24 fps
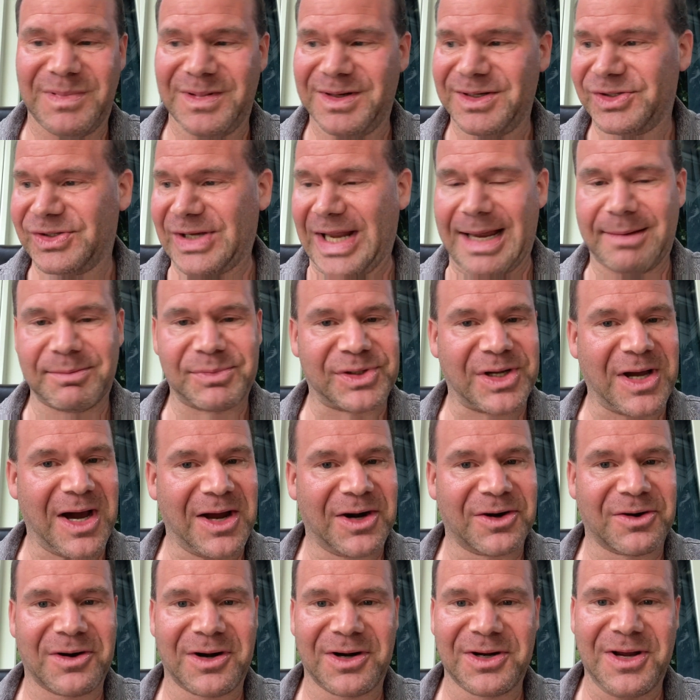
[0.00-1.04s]
Sam's got
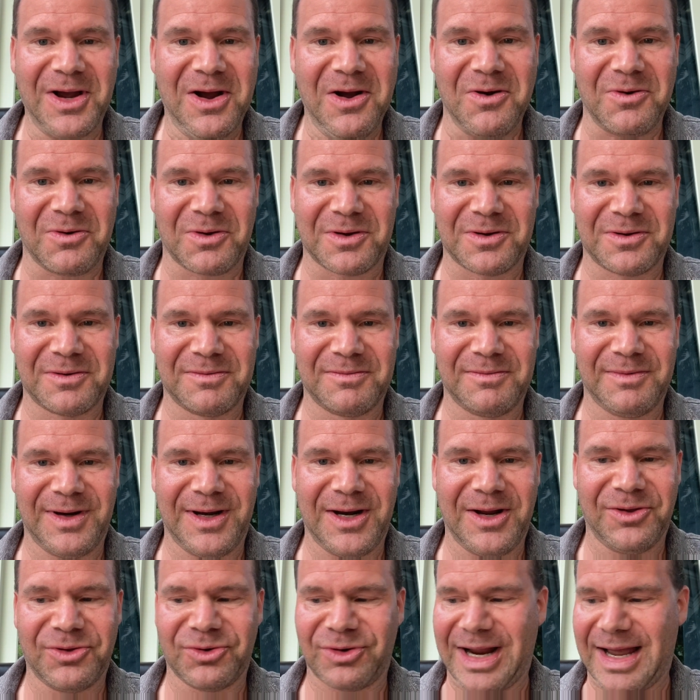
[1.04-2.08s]
her on coke. You
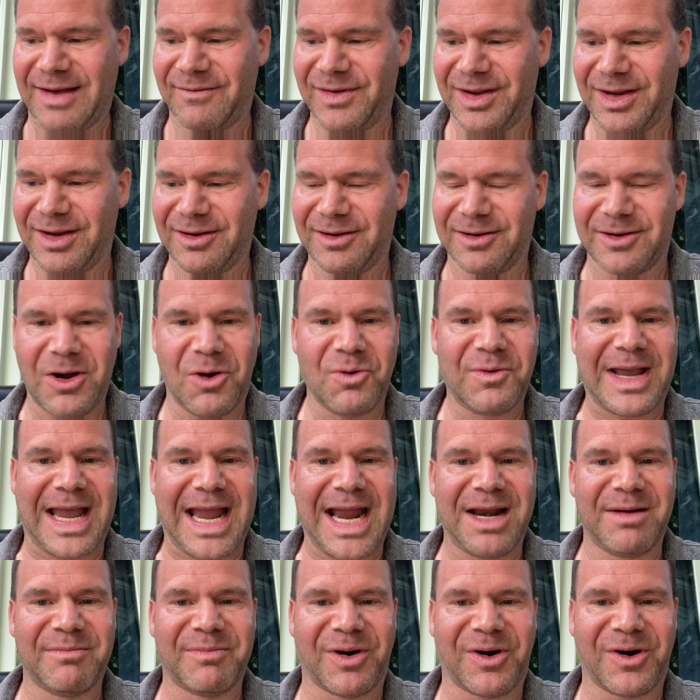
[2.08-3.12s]
know, they're having
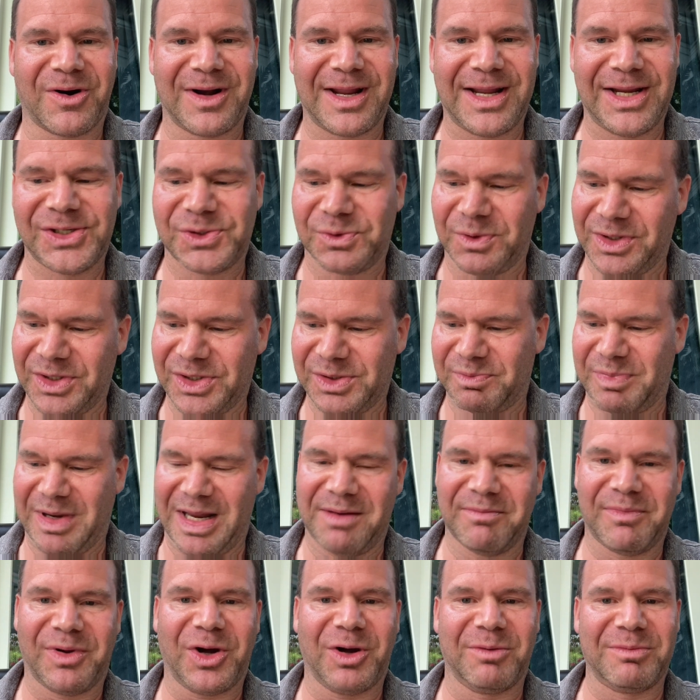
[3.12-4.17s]
cocaine parties with his
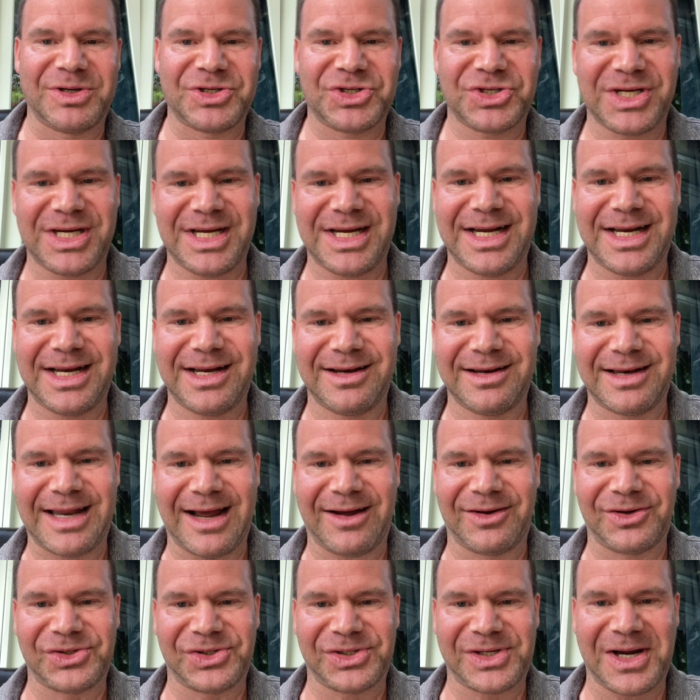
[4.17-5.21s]
pinball machine
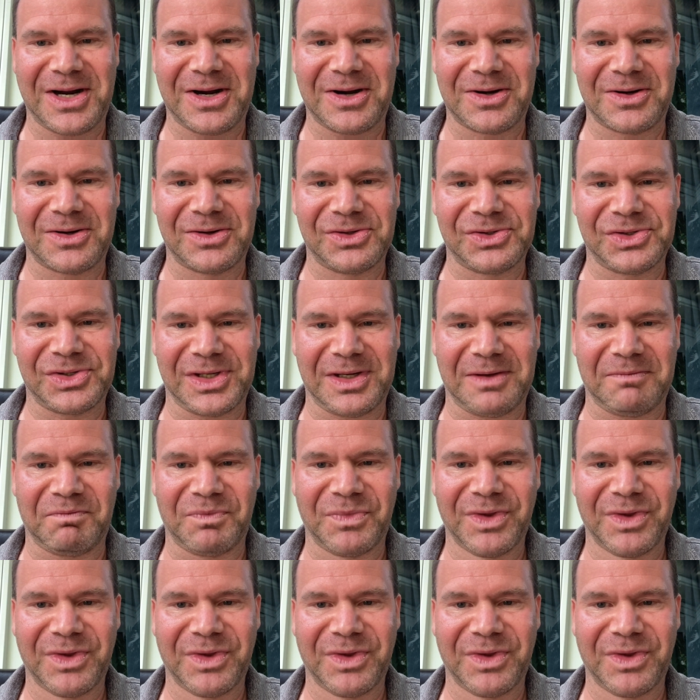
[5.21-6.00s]
downstairs, and